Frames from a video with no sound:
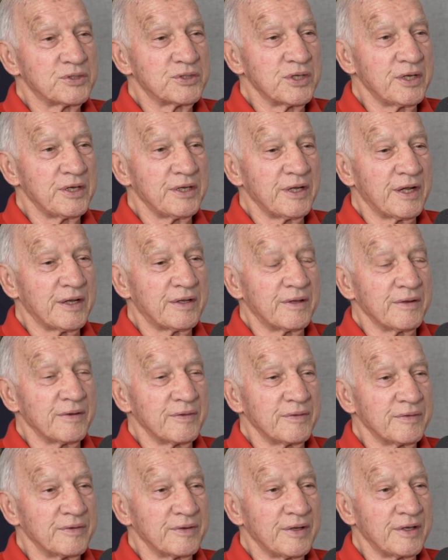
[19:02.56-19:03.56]
sitting at
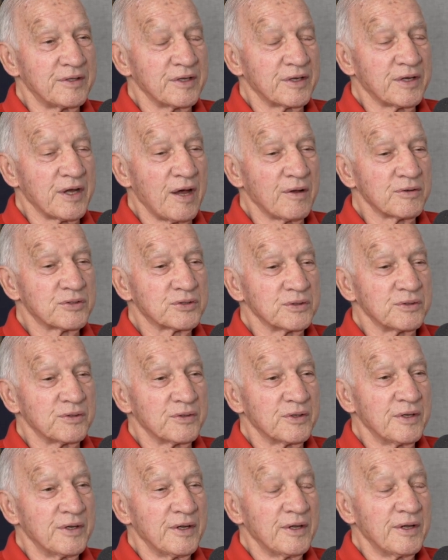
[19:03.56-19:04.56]
the council,
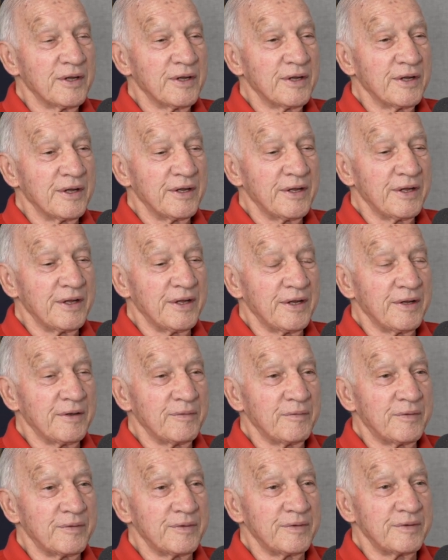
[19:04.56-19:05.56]

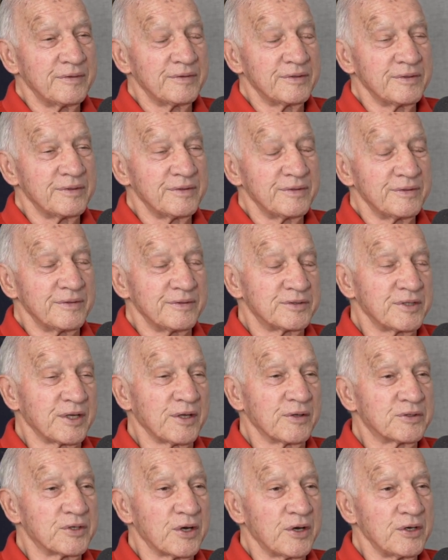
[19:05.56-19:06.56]
and
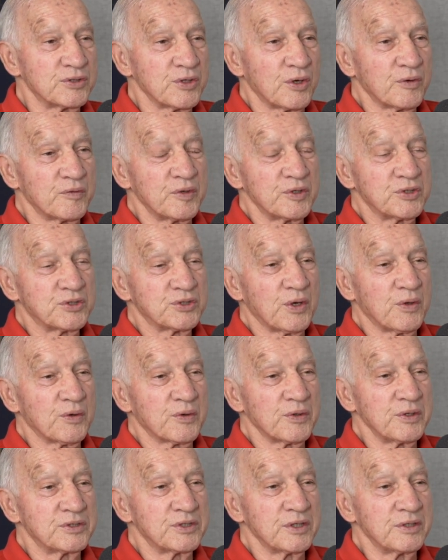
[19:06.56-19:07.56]
Singletary's over his
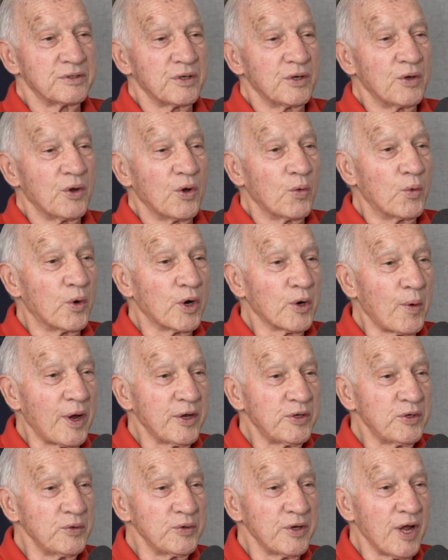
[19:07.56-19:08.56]
shoulder, and he said, "What do I
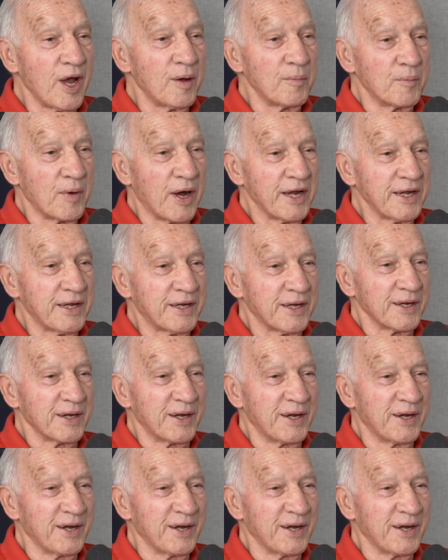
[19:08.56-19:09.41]
do now, Mike?"